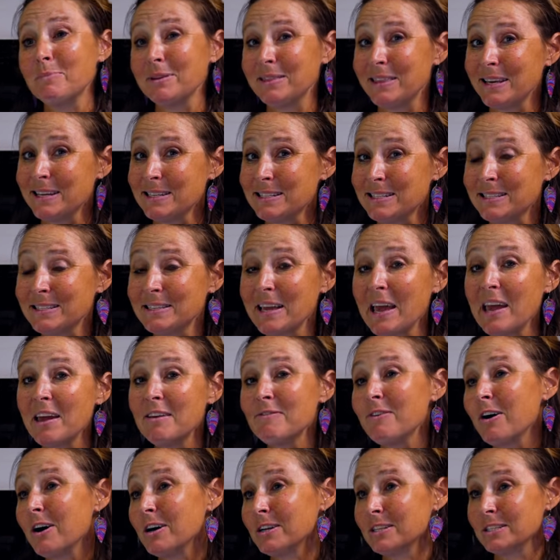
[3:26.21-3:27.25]
but they
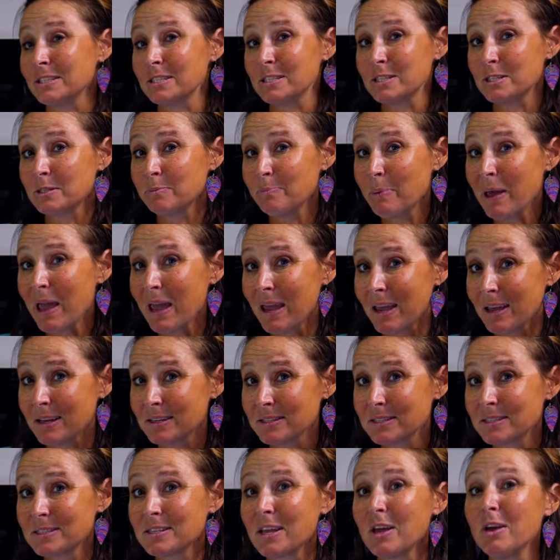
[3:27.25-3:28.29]
save on
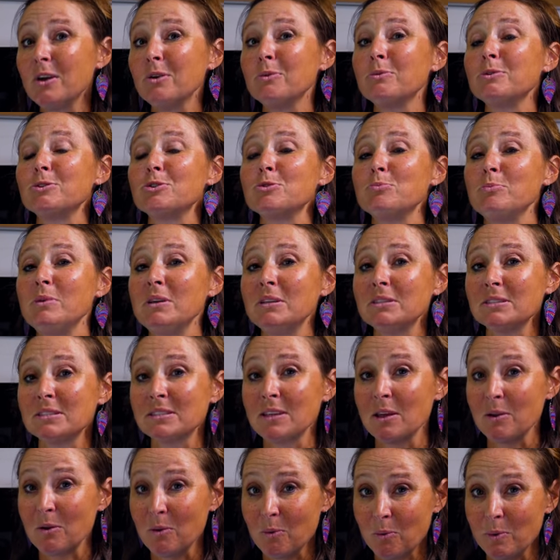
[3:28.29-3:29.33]
space, which means
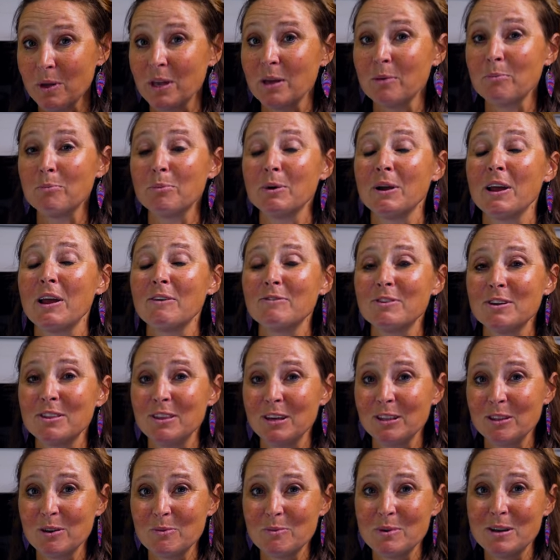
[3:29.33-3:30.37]
that we can bring
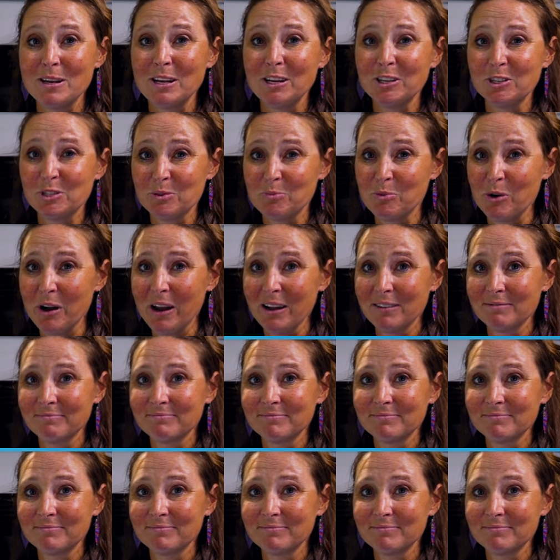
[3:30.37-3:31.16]
everything that we need to bring.